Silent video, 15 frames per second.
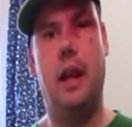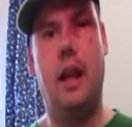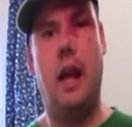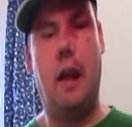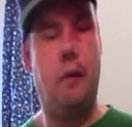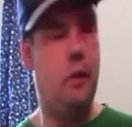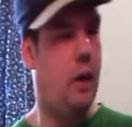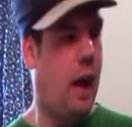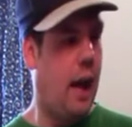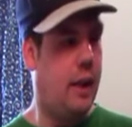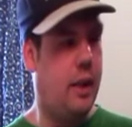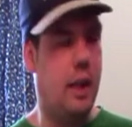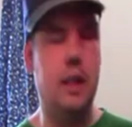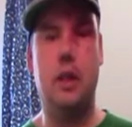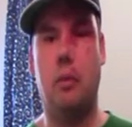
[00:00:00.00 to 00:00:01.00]
If you got
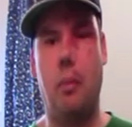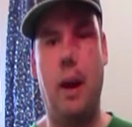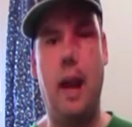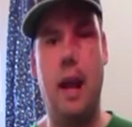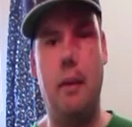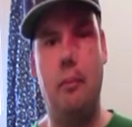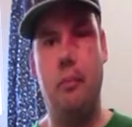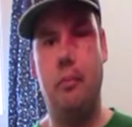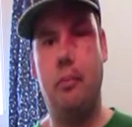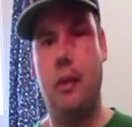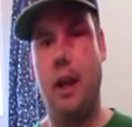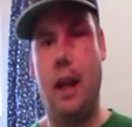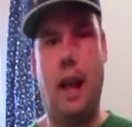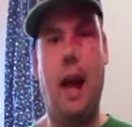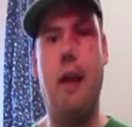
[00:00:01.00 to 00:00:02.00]
tons of RAM,
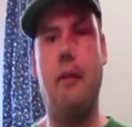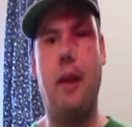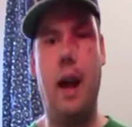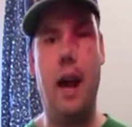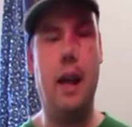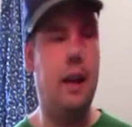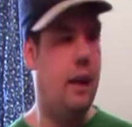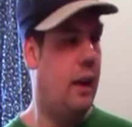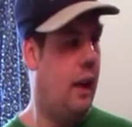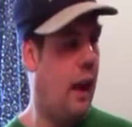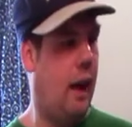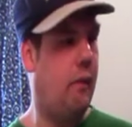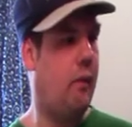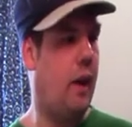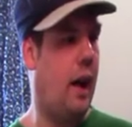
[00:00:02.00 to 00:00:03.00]
like I've
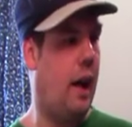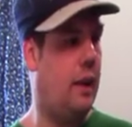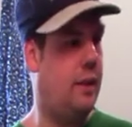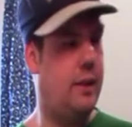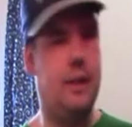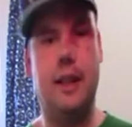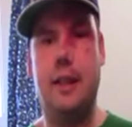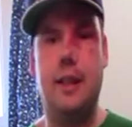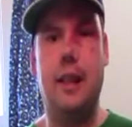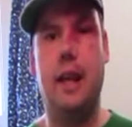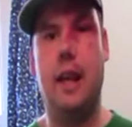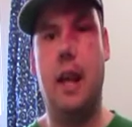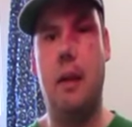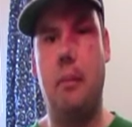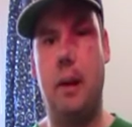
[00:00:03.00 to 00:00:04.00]
got 16
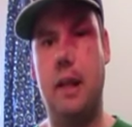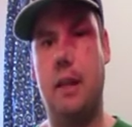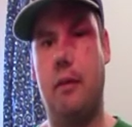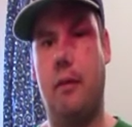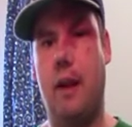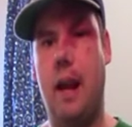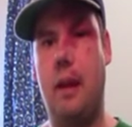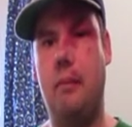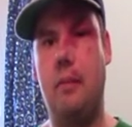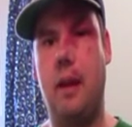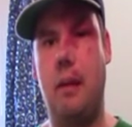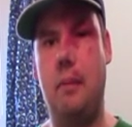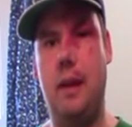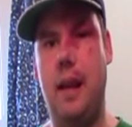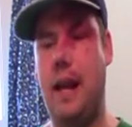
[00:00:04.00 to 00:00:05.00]
gigabytes of RAM. I
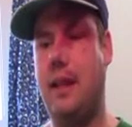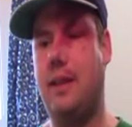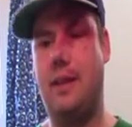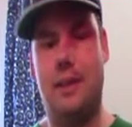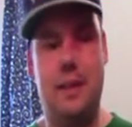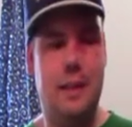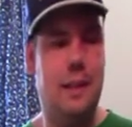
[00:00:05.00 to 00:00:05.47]
mean, that's